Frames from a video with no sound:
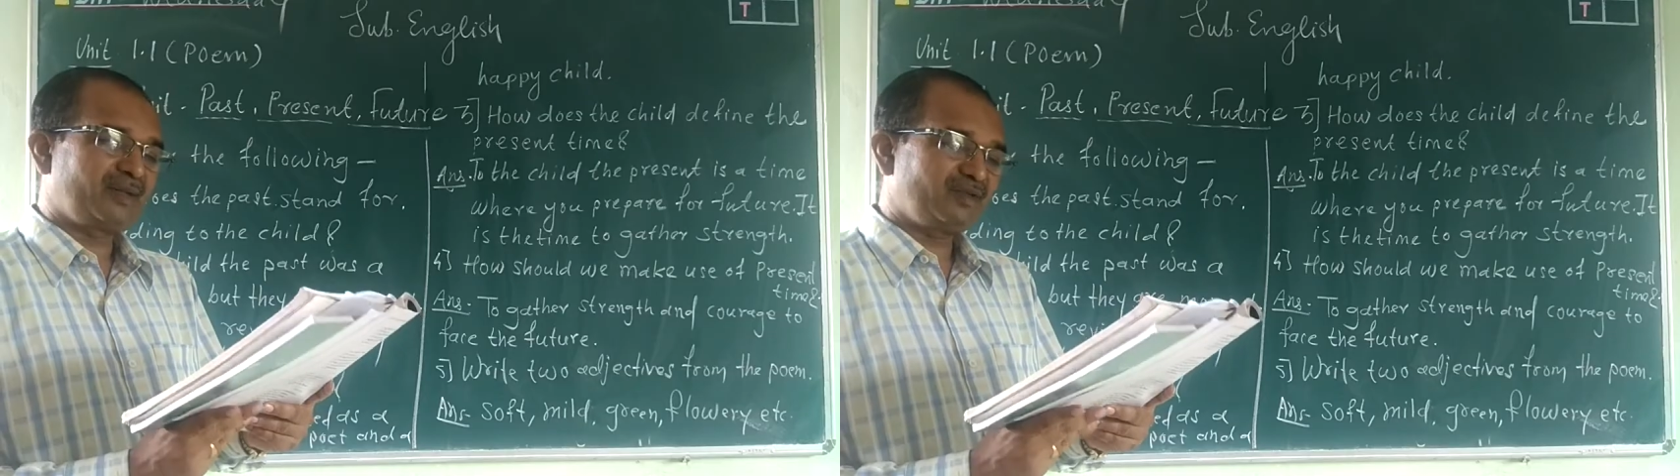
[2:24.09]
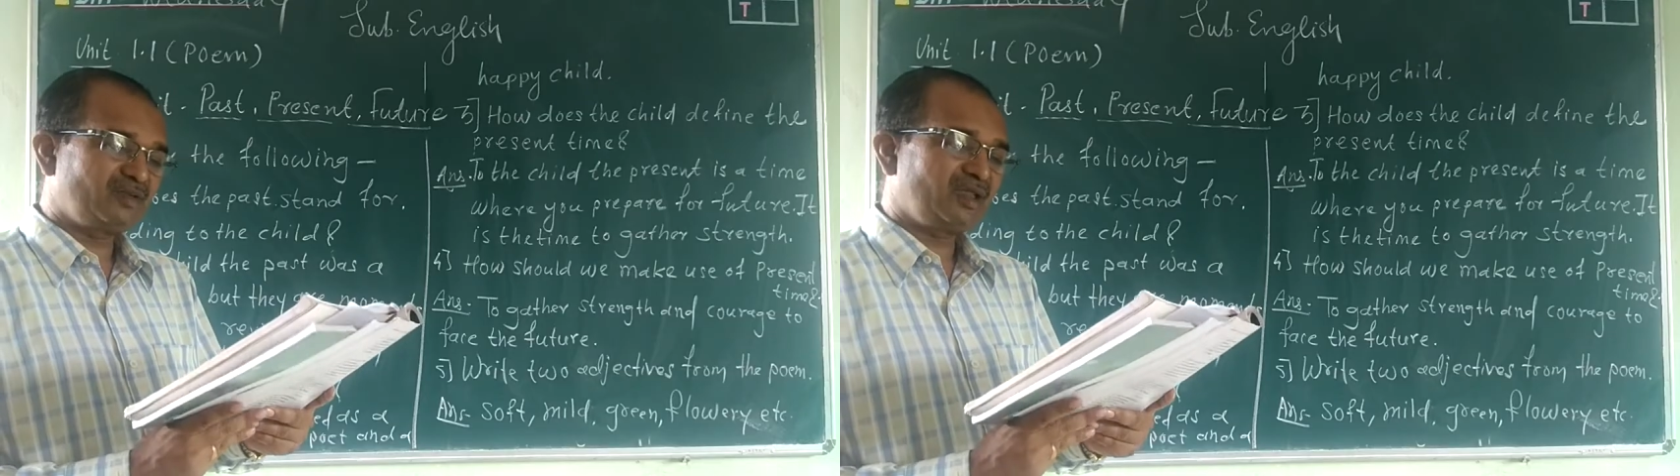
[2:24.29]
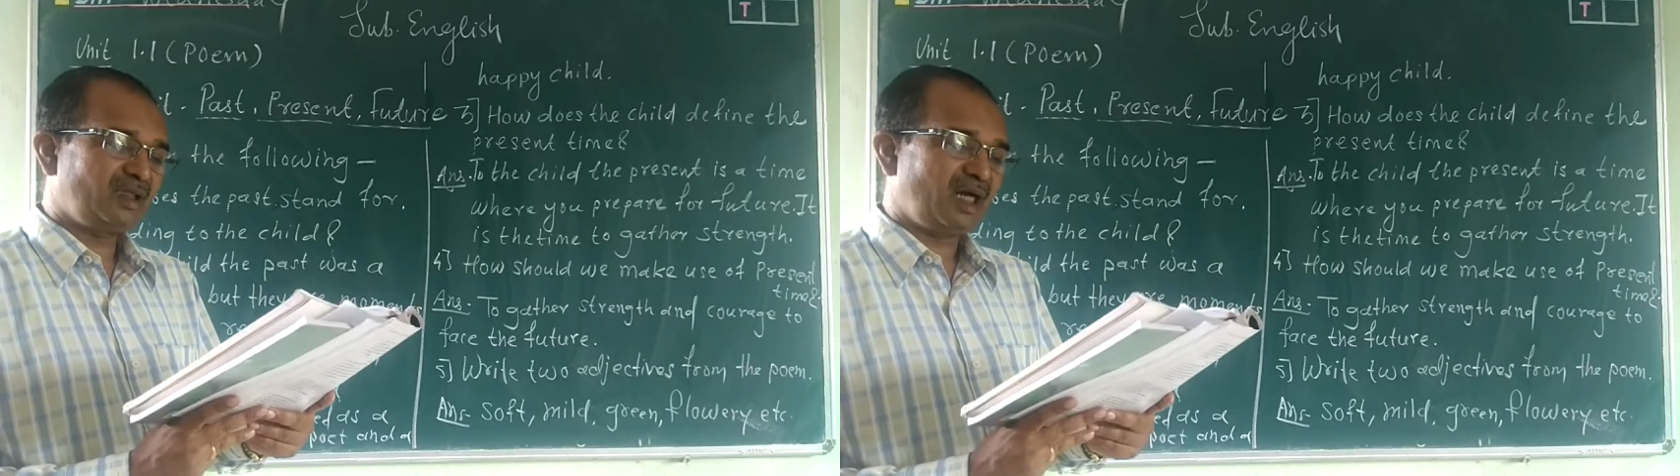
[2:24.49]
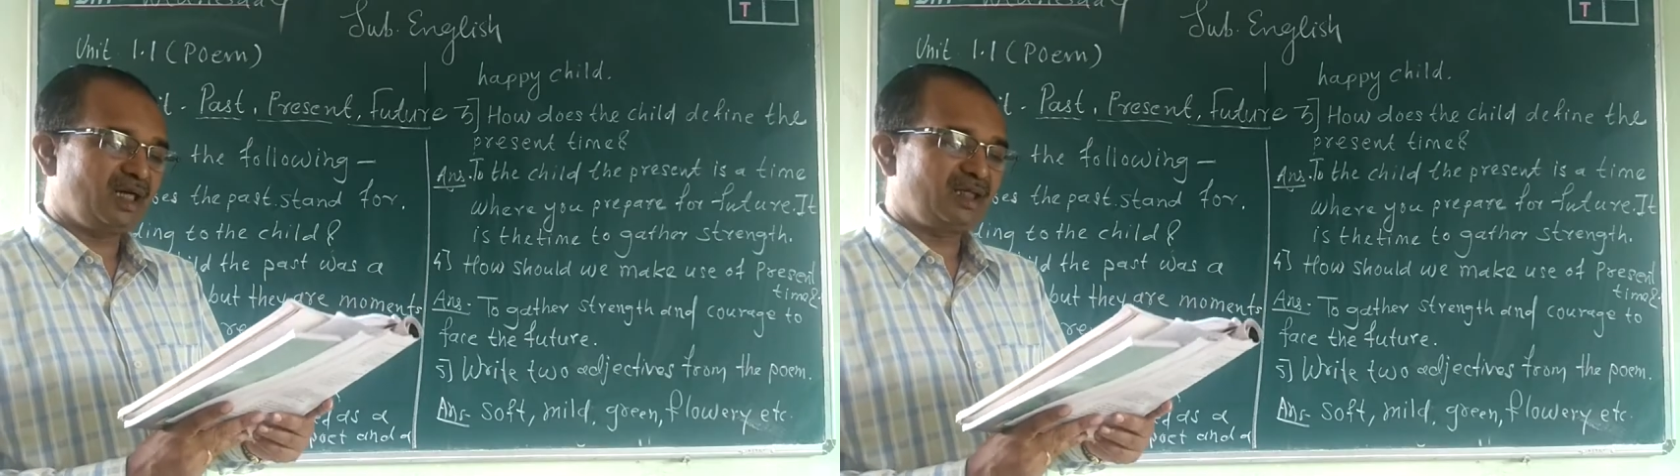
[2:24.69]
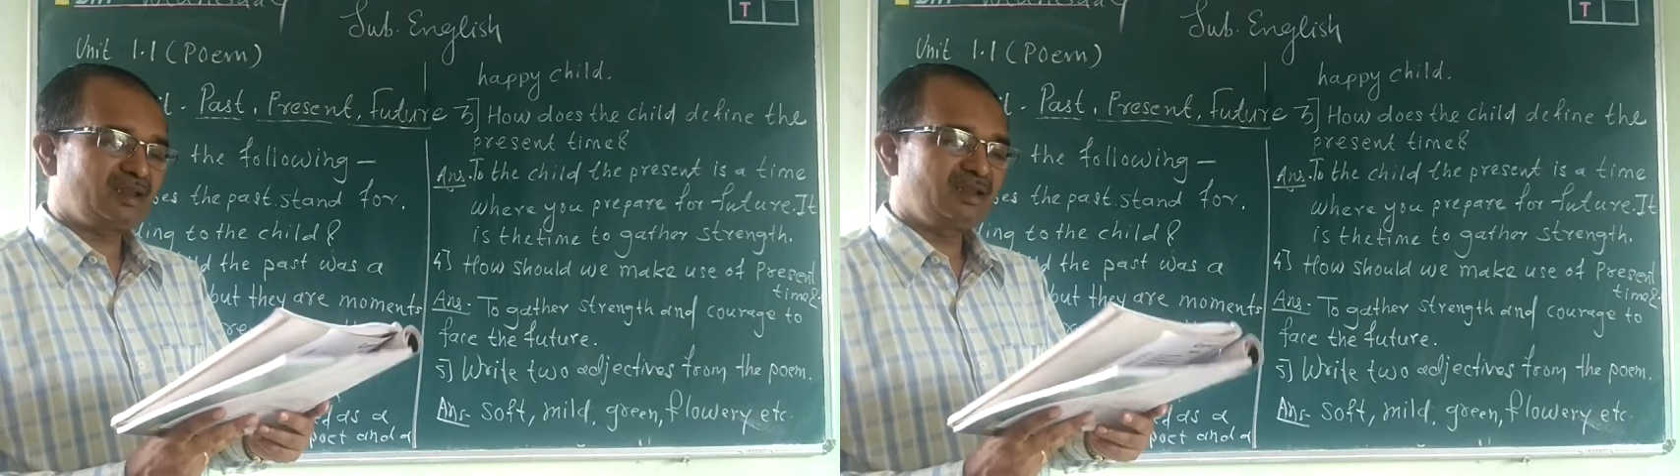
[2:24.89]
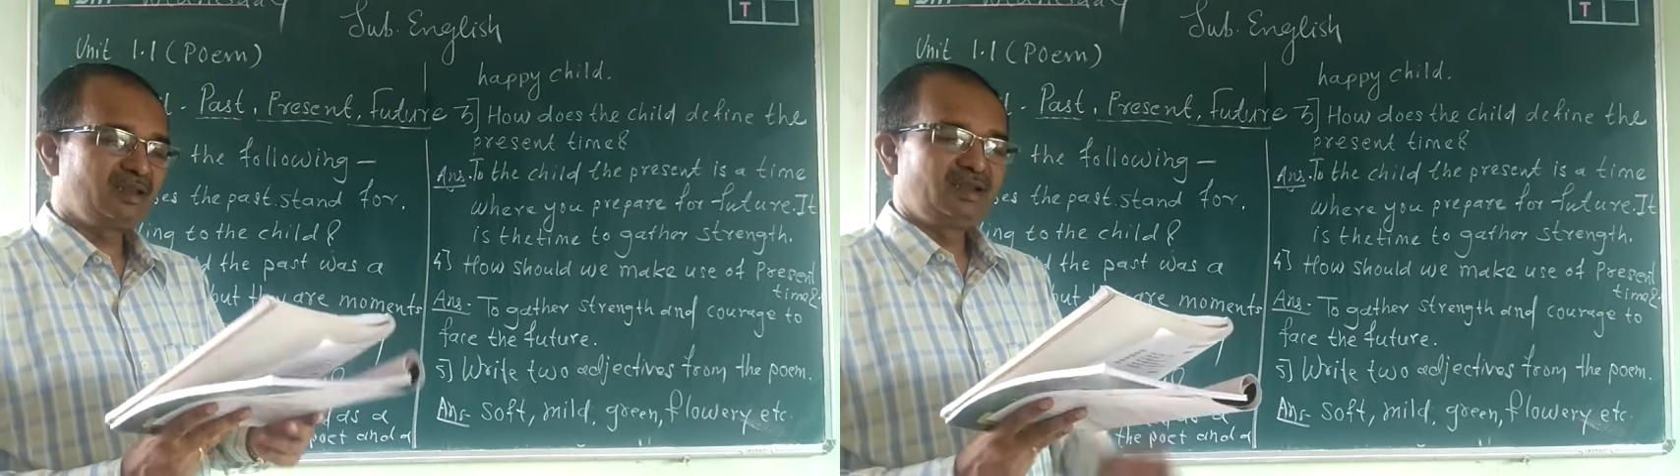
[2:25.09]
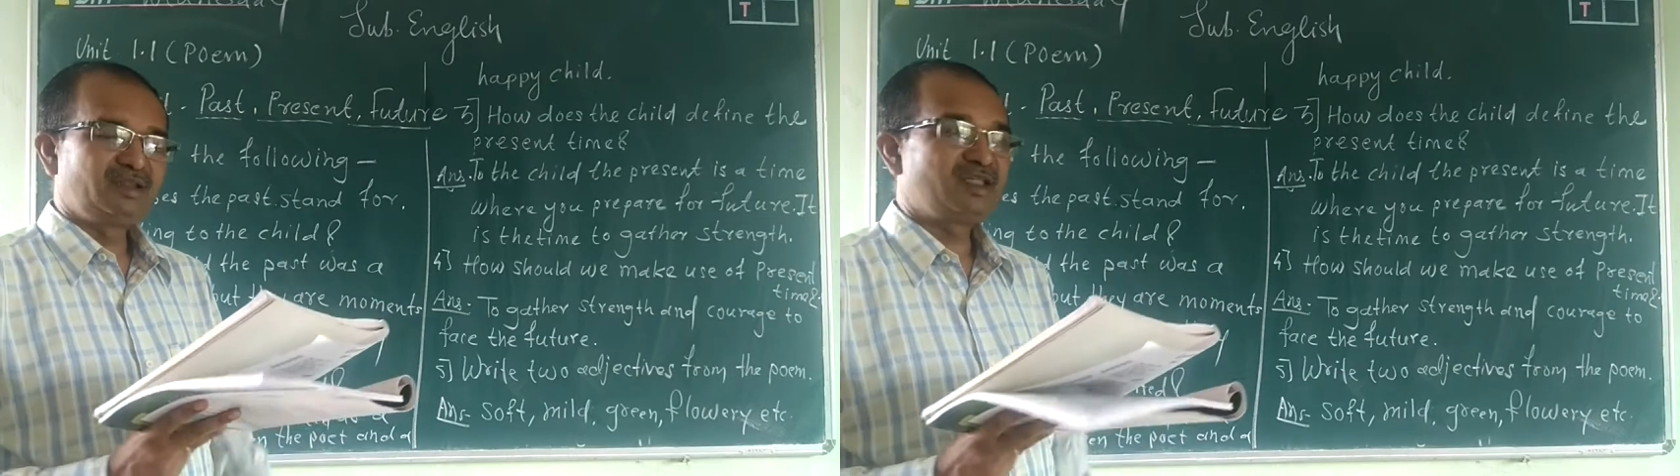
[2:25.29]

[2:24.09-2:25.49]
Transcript: present hour,